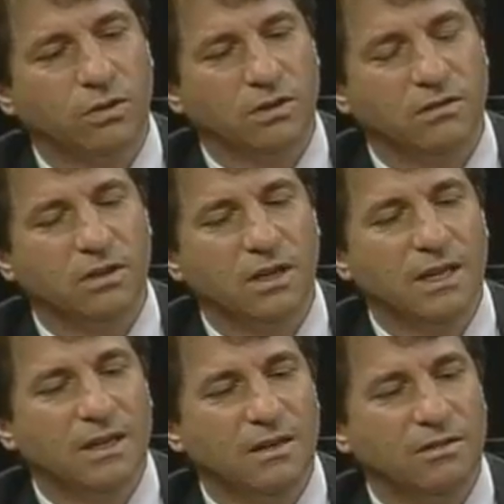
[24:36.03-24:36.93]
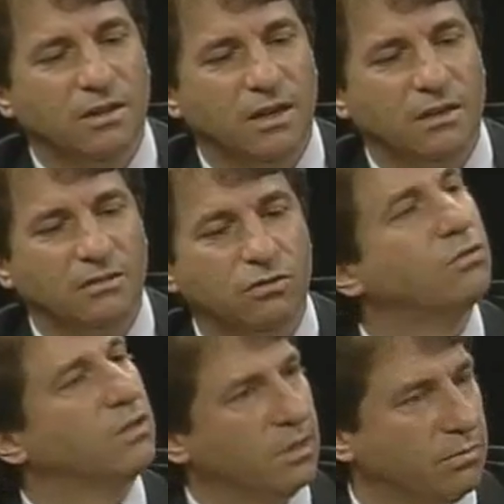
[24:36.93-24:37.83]
one is that it's too
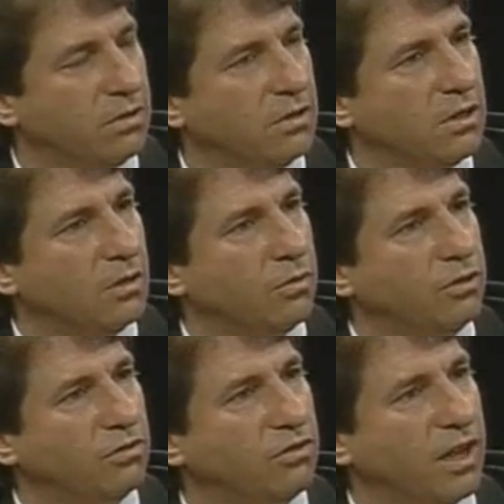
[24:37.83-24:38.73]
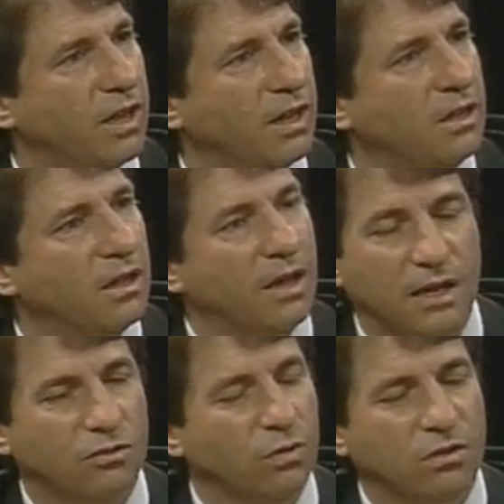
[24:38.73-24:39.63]
glib when you say,
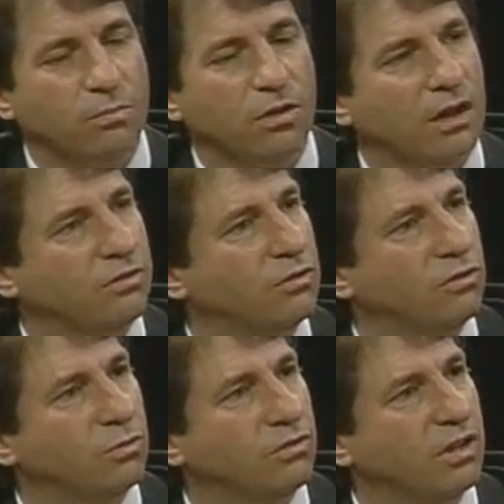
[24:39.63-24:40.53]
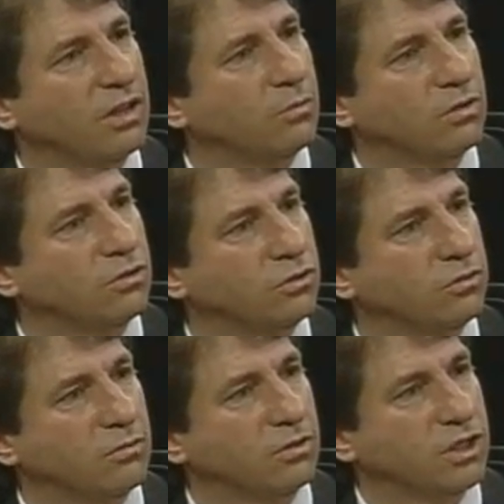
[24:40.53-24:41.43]
and it's what the prosecutors were saying and what the
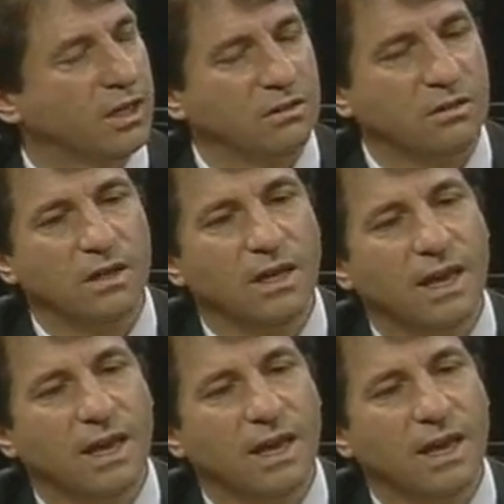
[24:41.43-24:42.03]
jury rejected,